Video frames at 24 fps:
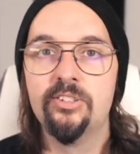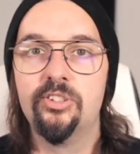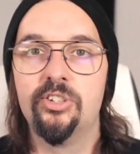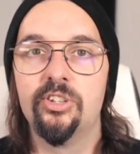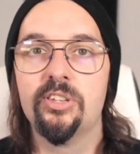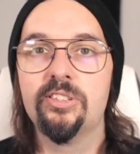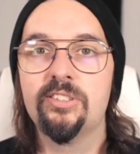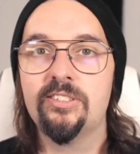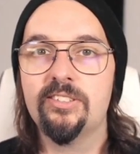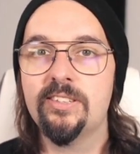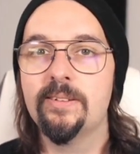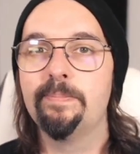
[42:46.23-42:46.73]

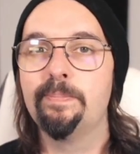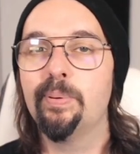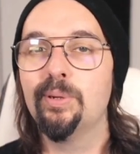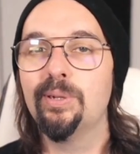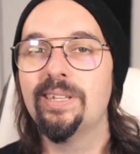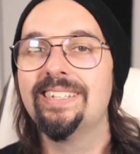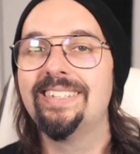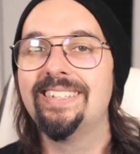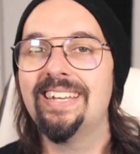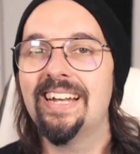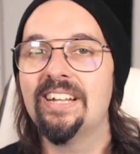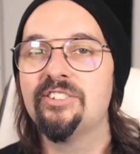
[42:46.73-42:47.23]
Just
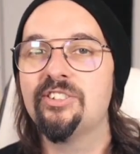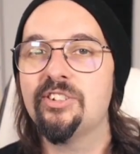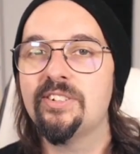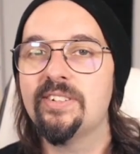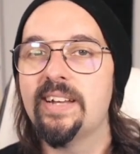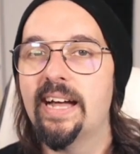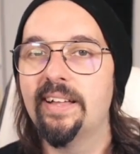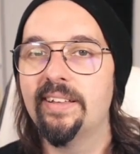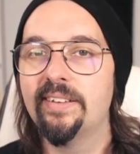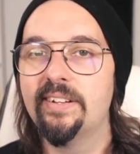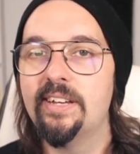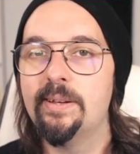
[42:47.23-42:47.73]
simple
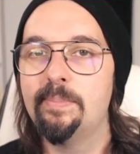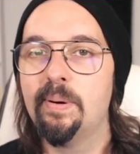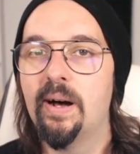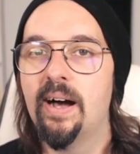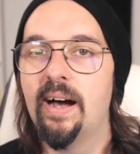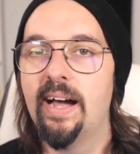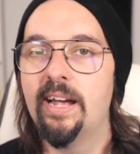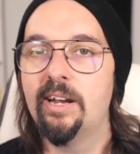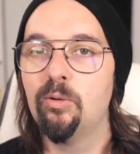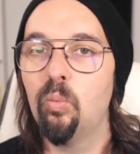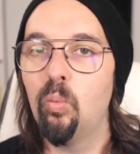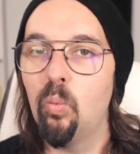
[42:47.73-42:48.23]
intentionality
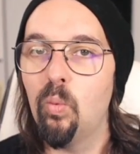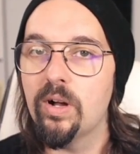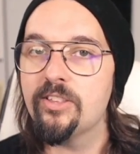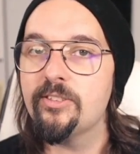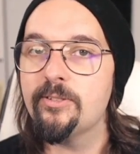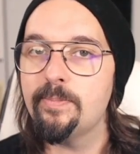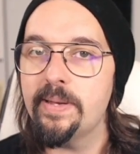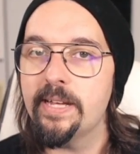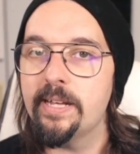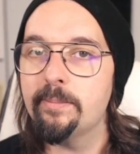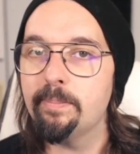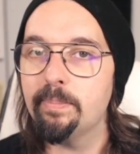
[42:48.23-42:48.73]
behind
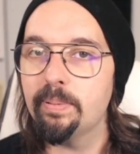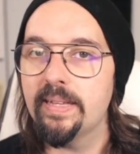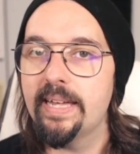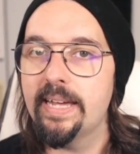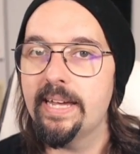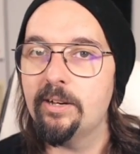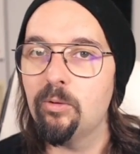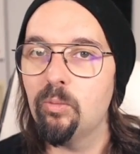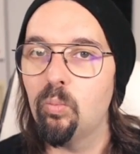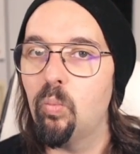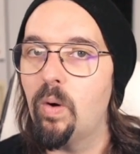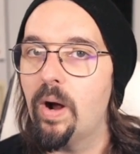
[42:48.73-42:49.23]
what's being
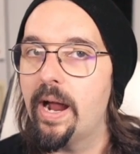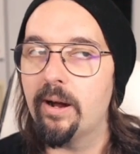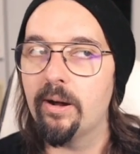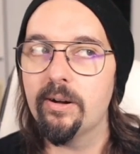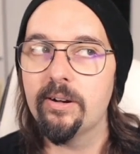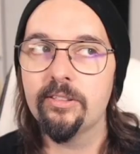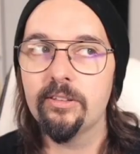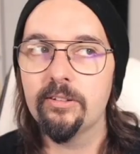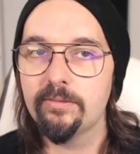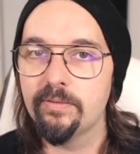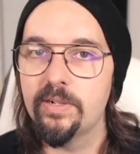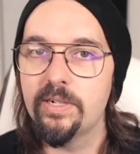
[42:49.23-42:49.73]
played
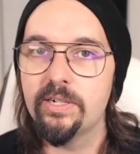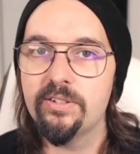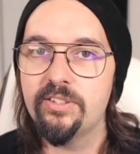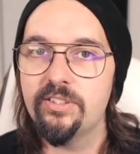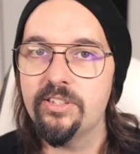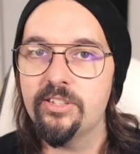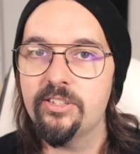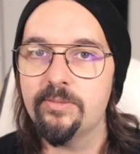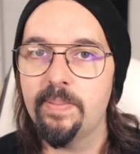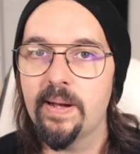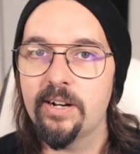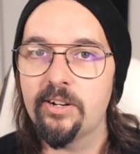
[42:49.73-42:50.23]
where in the
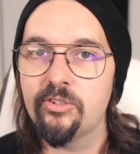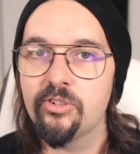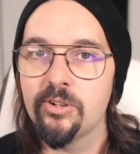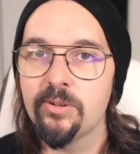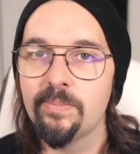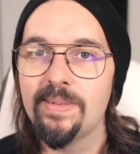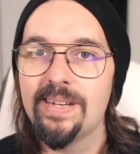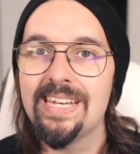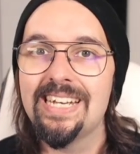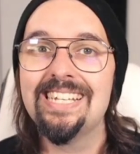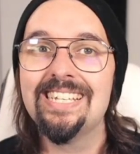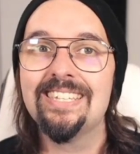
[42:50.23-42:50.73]
frequency
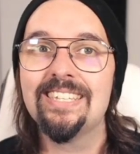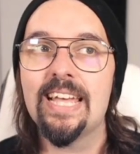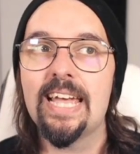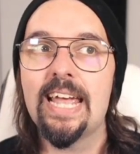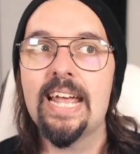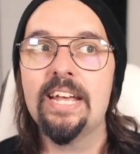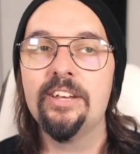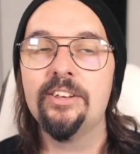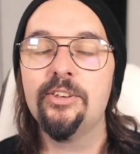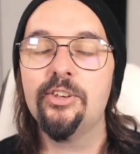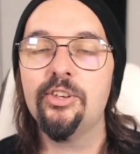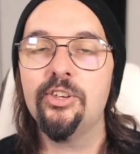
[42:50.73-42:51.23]
spectrum is
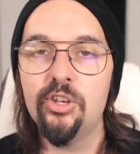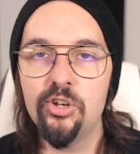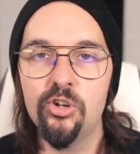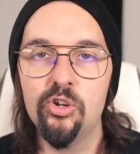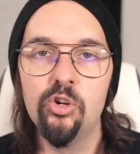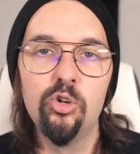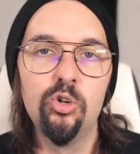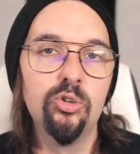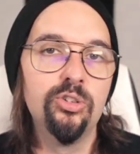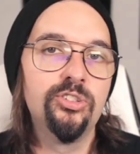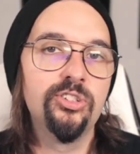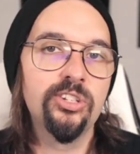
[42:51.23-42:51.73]
a
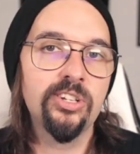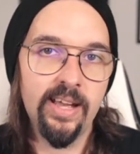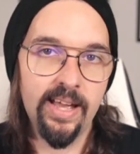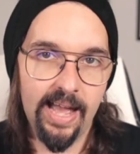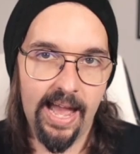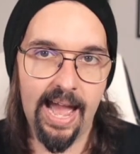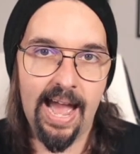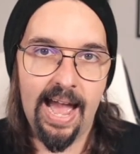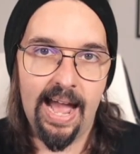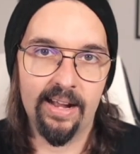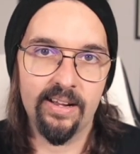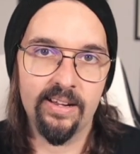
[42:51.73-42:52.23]
huge
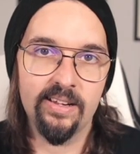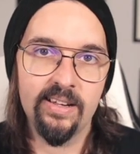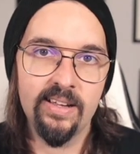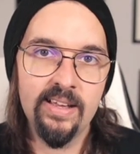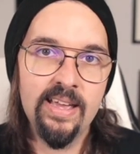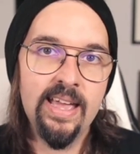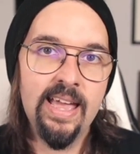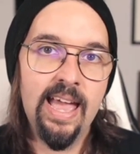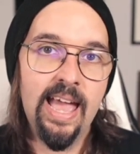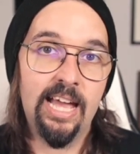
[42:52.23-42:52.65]
hack.